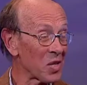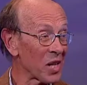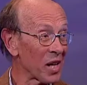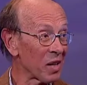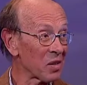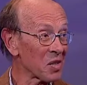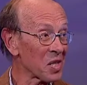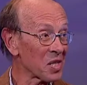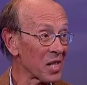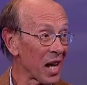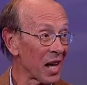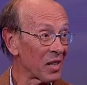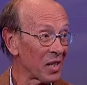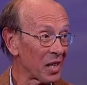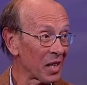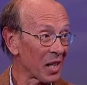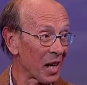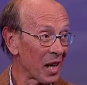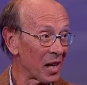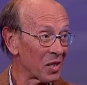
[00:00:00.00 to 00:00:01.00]
the
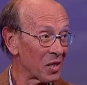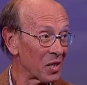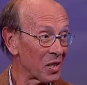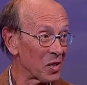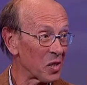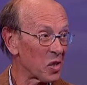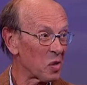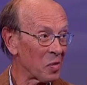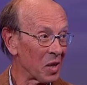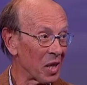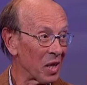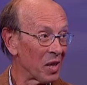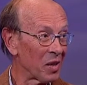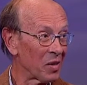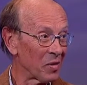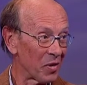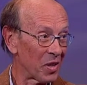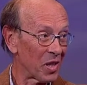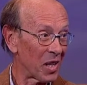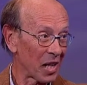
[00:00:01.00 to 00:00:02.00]
outstanding candidate to be
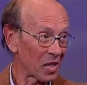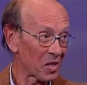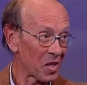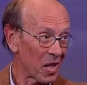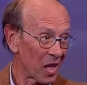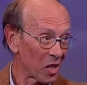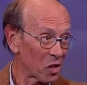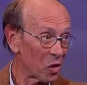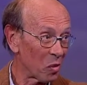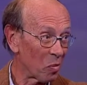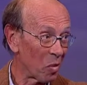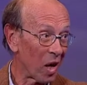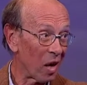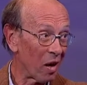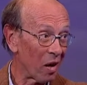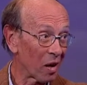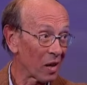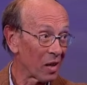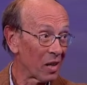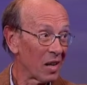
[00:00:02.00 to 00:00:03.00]
the next national
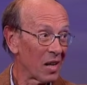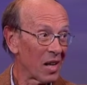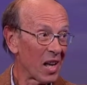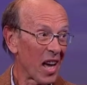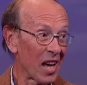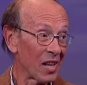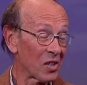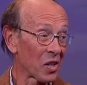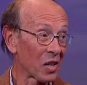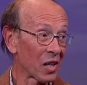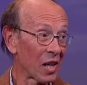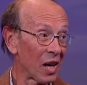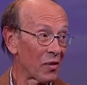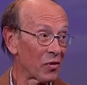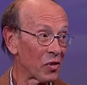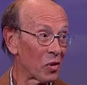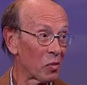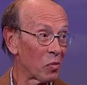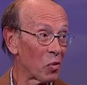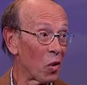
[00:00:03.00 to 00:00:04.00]
park. As the
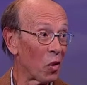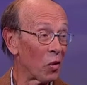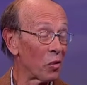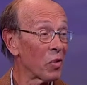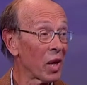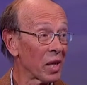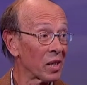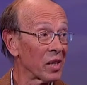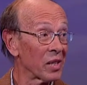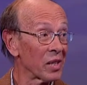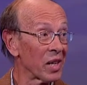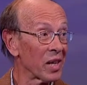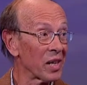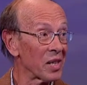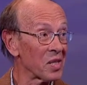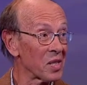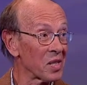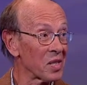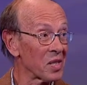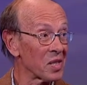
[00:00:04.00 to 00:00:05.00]
Glover Report
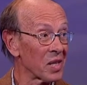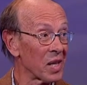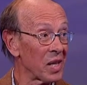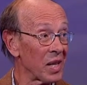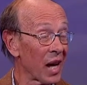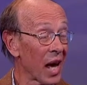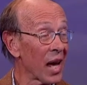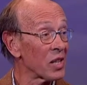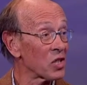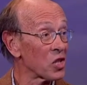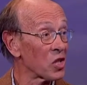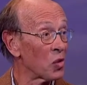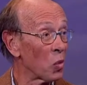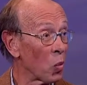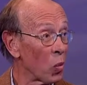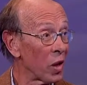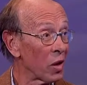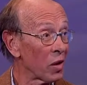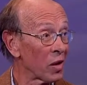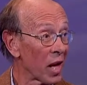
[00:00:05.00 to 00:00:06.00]
recognises, it has the
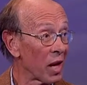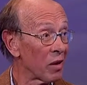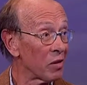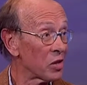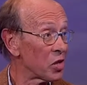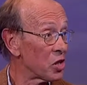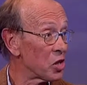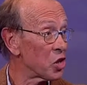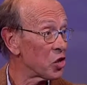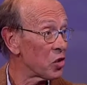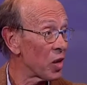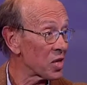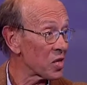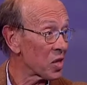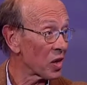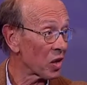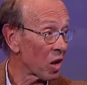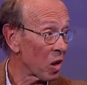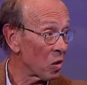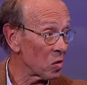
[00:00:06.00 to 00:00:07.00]
World Heritage
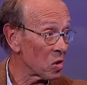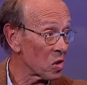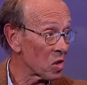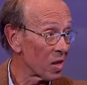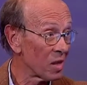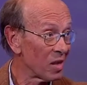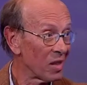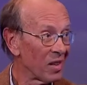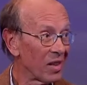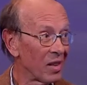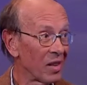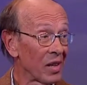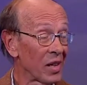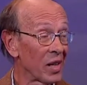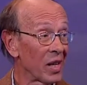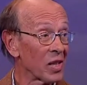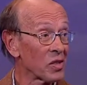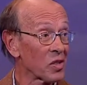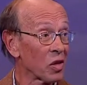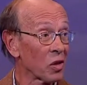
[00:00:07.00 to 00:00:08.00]
Jurassic Coast. It has the